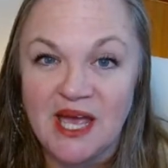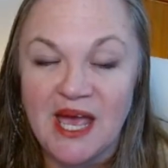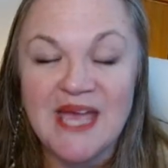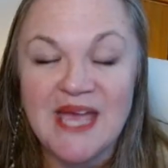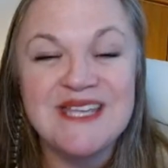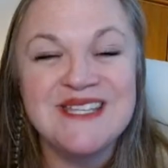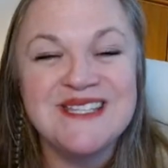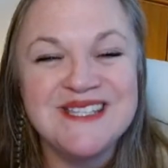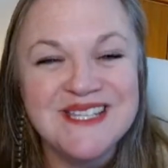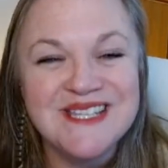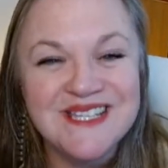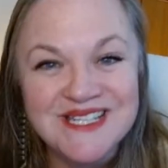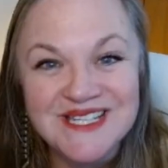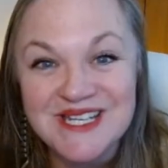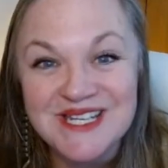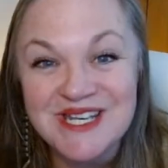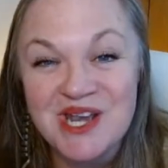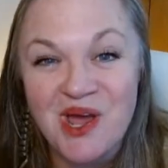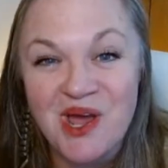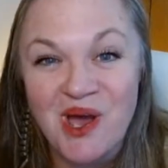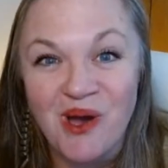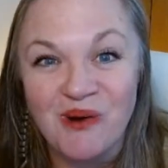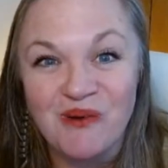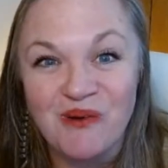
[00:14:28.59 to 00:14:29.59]
I didn't
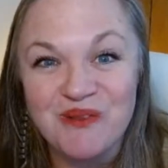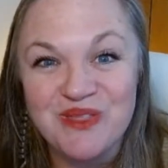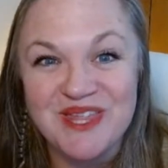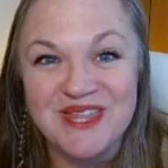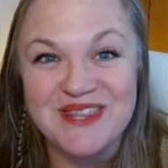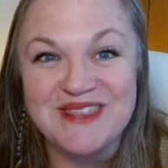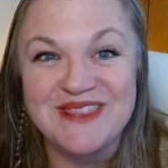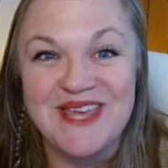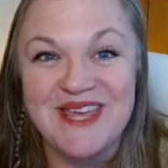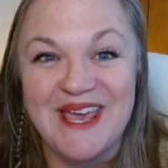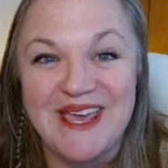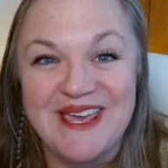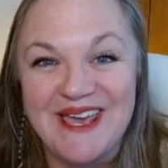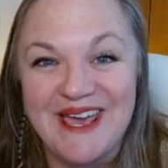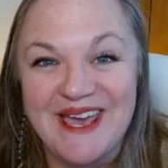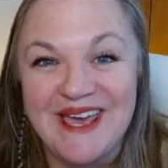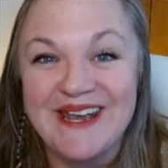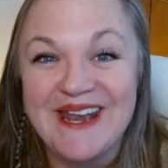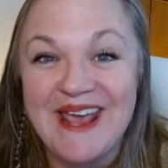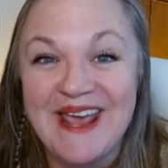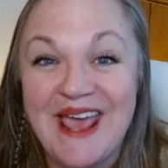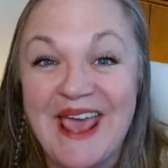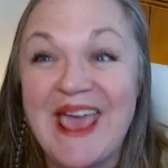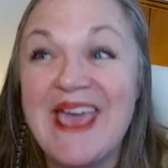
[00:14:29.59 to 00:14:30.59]
know that they
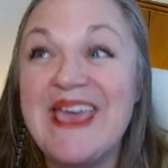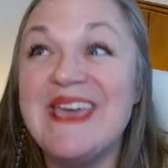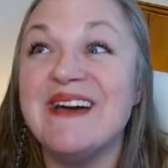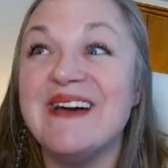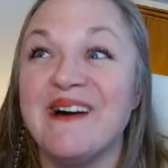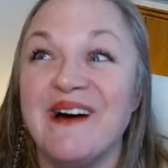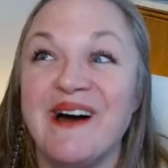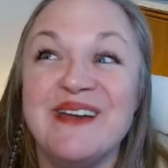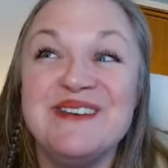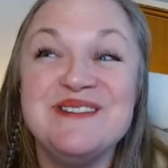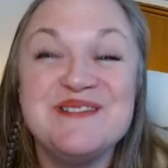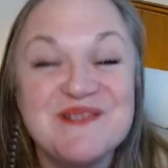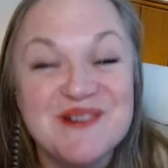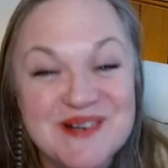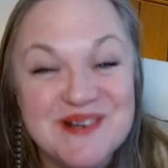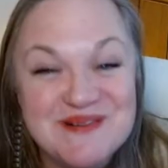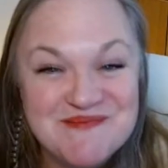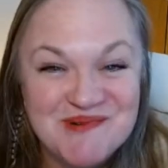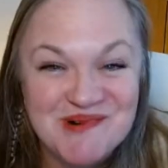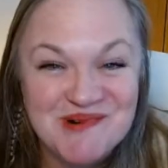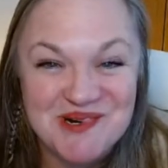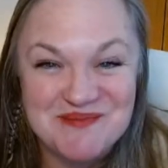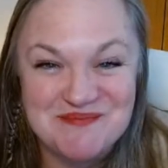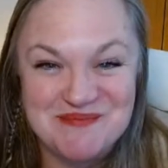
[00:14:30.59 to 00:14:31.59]
had 800
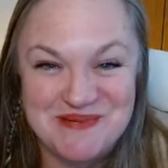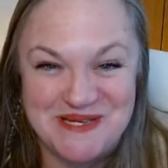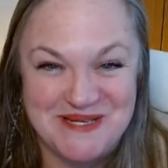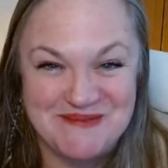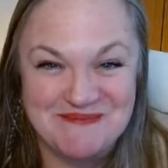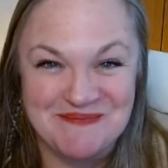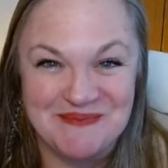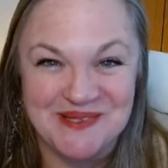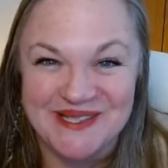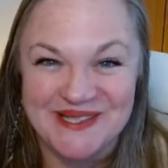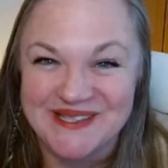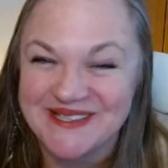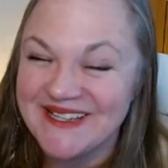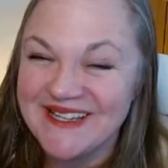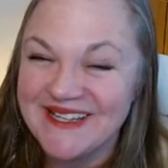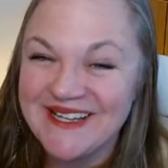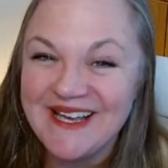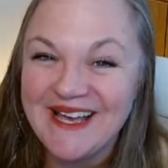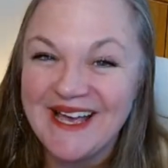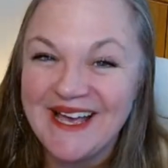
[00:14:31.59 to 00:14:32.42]
more people.